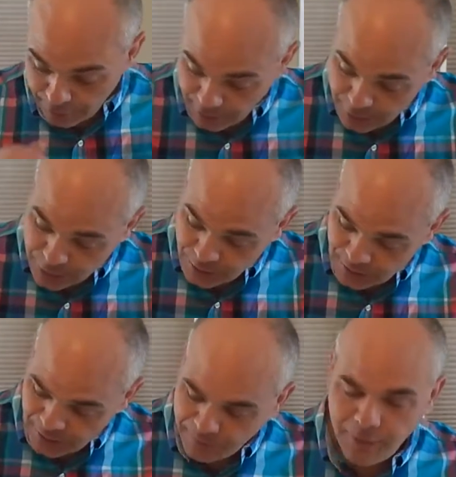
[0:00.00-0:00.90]
Ridge
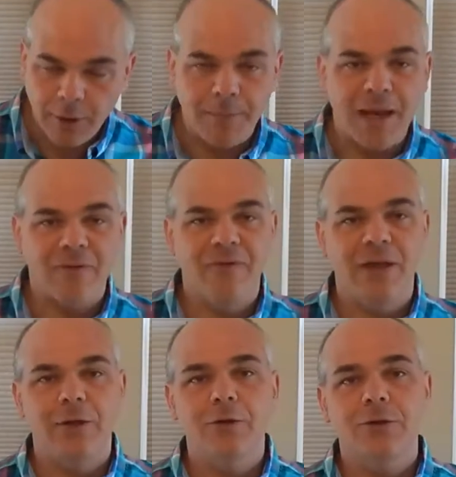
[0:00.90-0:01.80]
and Merrimack
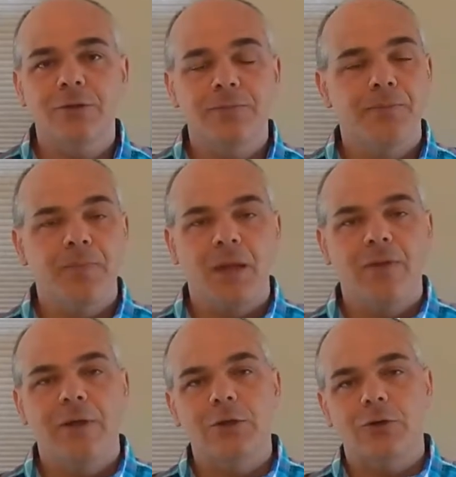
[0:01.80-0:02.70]
Vineyards,
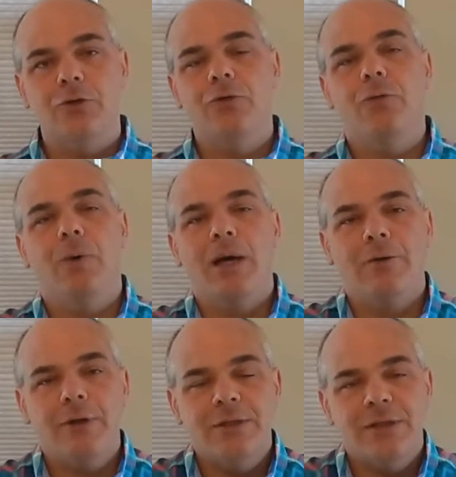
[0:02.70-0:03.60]
these are two
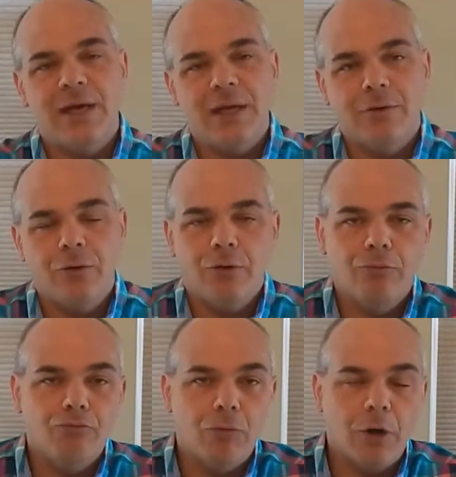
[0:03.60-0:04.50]
wineries that
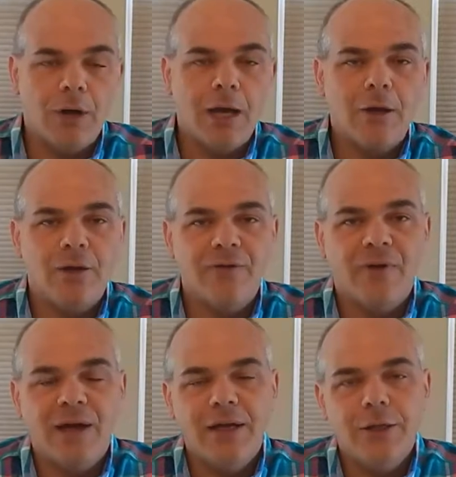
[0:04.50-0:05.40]
you're not going to
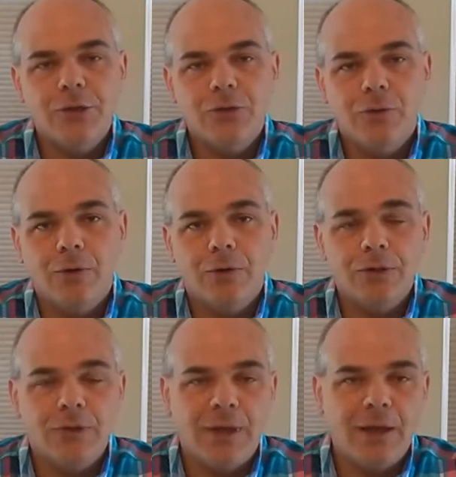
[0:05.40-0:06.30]
find in the
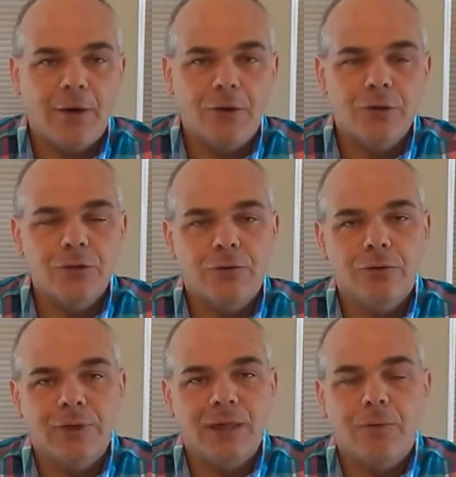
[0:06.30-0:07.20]
stores. They are
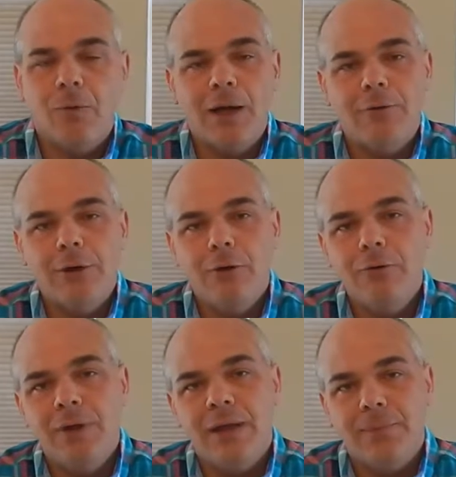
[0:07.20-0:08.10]
sold at the winery
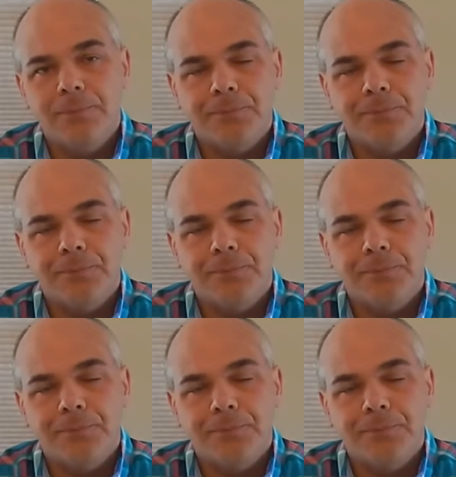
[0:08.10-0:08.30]
only.